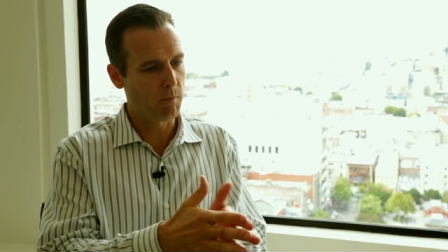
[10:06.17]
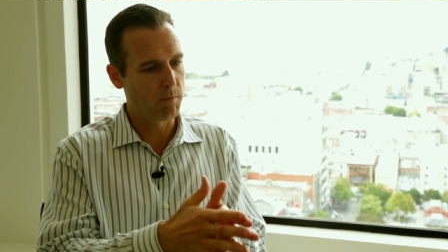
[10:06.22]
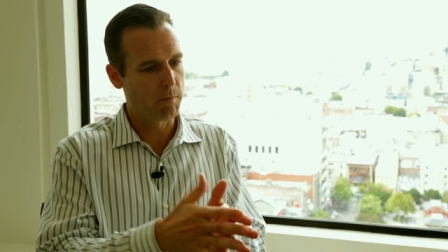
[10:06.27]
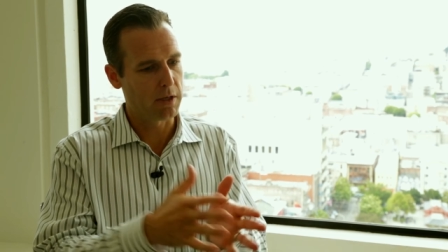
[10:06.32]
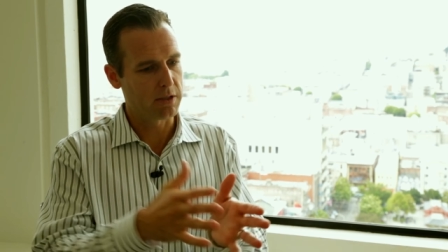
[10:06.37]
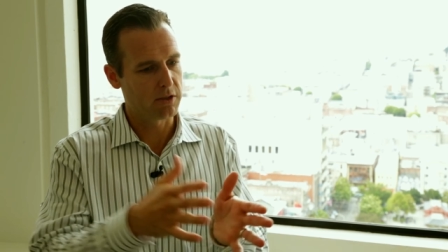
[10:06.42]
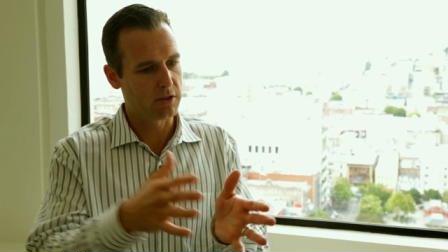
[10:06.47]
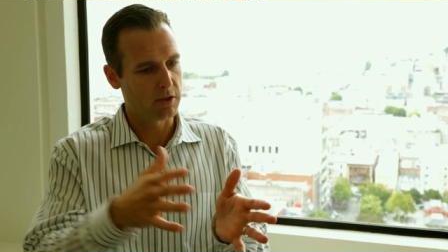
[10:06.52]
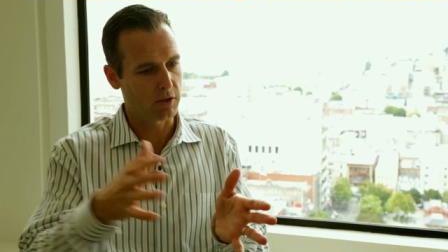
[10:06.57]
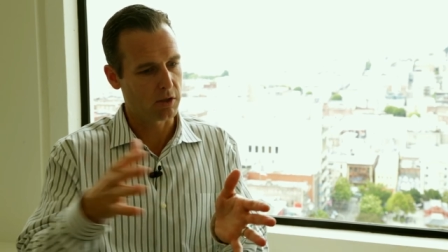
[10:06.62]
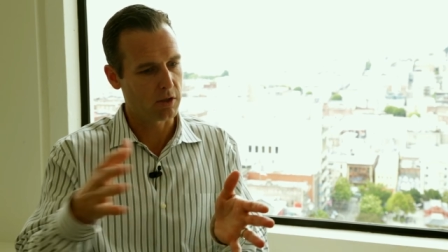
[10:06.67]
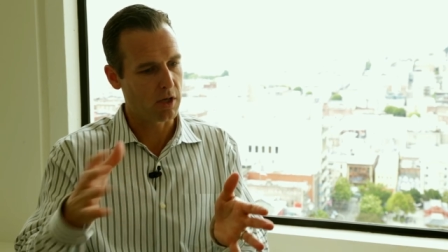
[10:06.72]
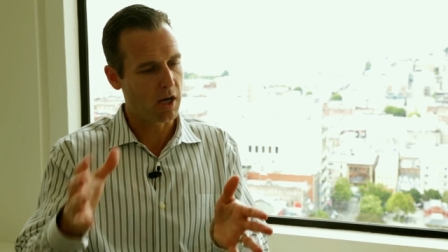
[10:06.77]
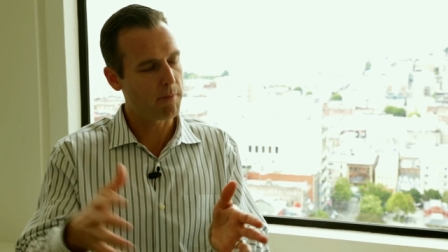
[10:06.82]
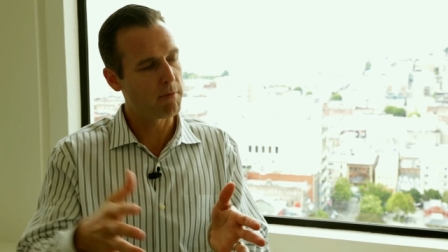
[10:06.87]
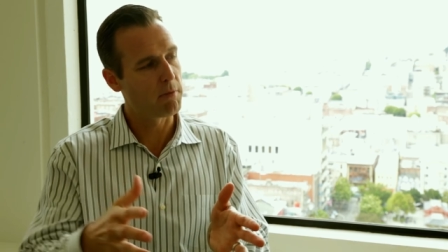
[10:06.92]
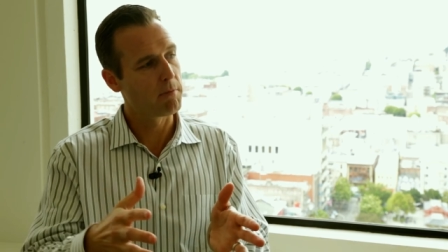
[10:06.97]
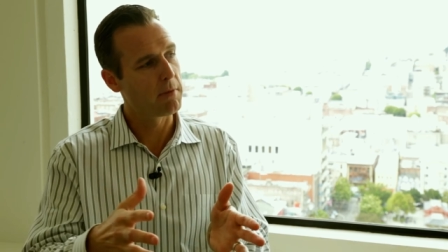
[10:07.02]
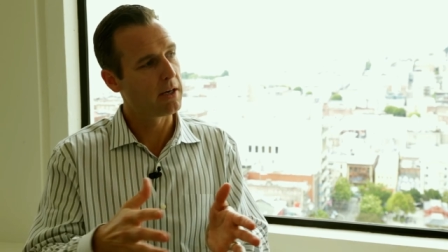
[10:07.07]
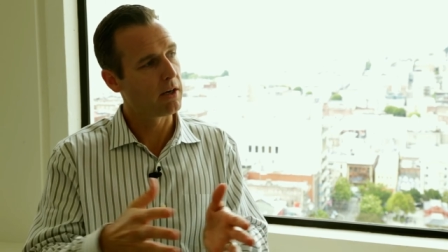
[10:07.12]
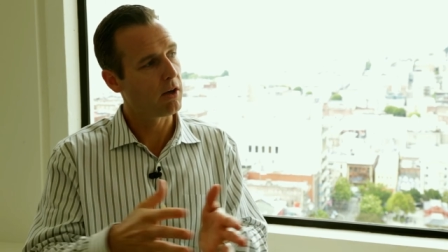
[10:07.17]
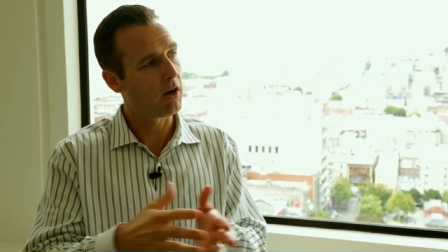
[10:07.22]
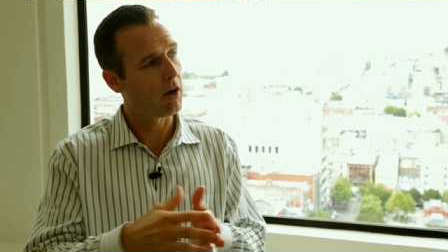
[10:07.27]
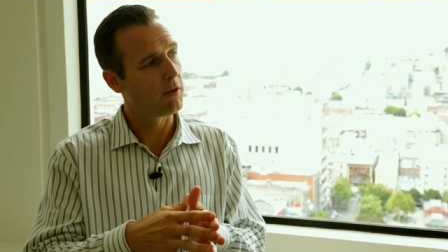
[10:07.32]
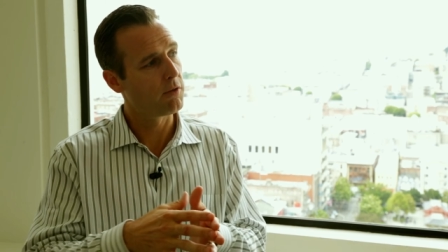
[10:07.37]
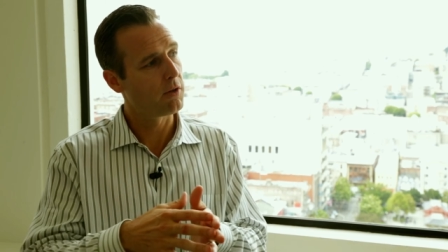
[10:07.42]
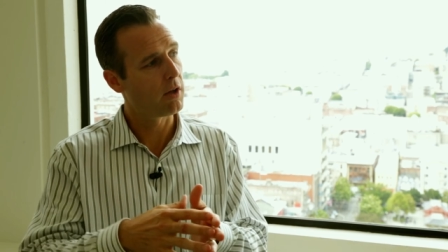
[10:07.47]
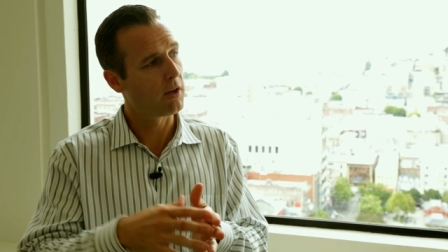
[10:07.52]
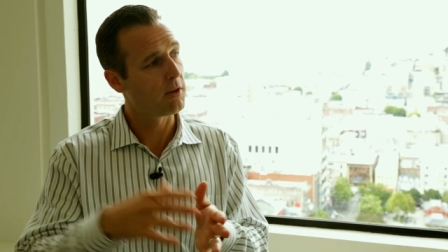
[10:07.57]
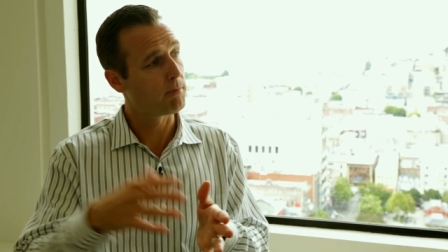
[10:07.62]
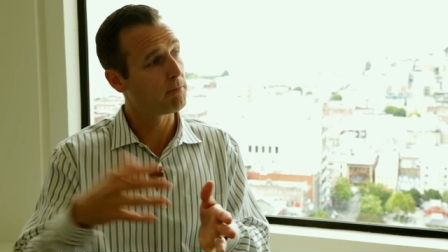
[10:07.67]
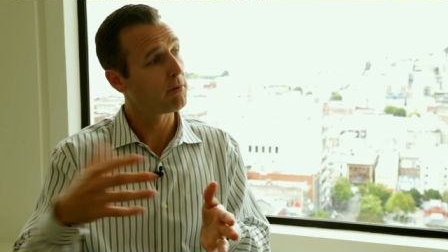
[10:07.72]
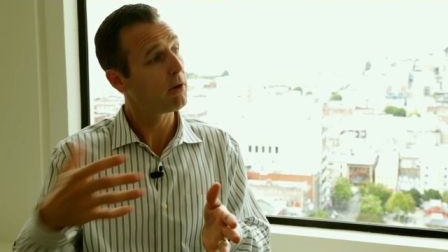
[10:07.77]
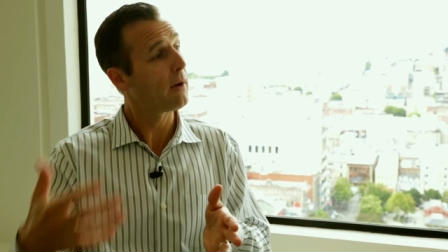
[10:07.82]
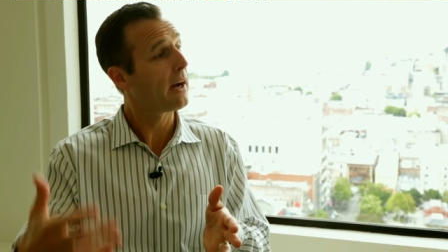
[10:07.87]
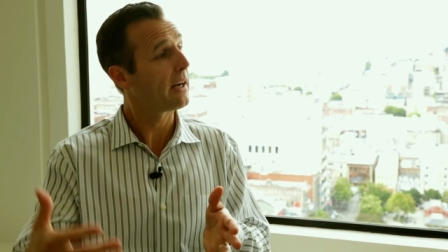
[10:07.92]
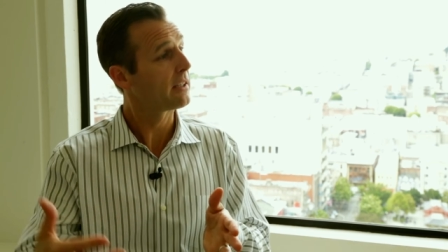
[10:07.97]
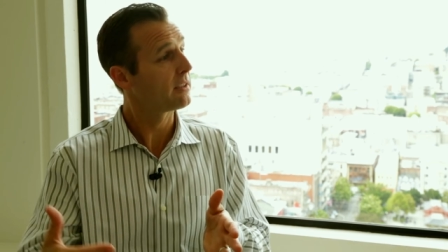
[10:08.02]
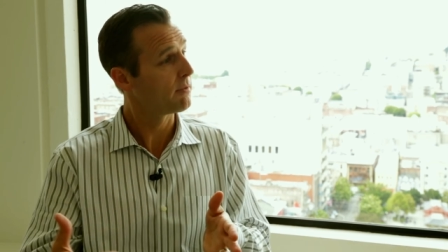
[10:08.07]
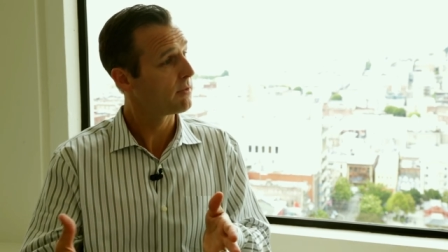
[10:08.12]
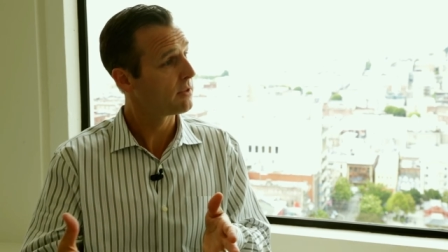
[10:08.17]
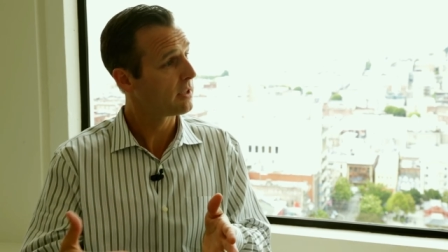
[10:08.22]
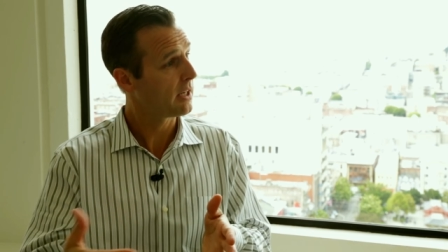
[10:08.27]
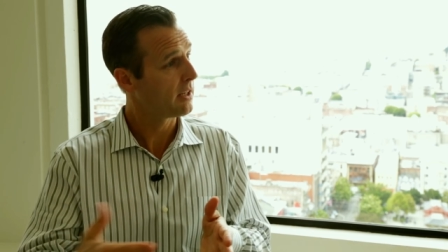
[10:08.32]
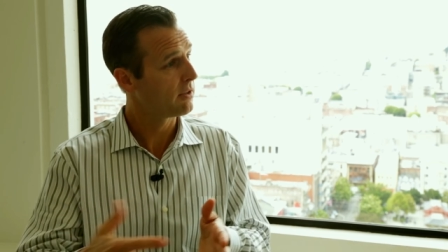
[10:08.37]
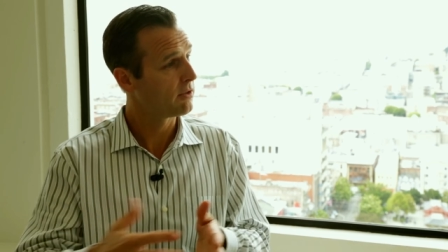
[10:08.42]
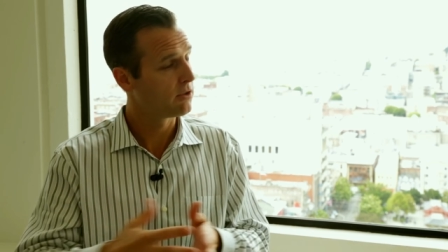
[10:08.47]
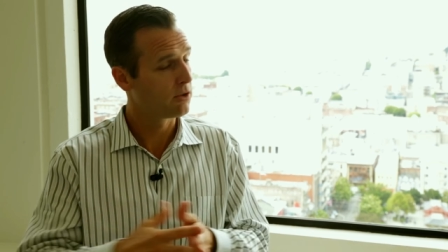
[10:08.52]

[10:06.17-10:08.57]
but to complement it on the proactive side,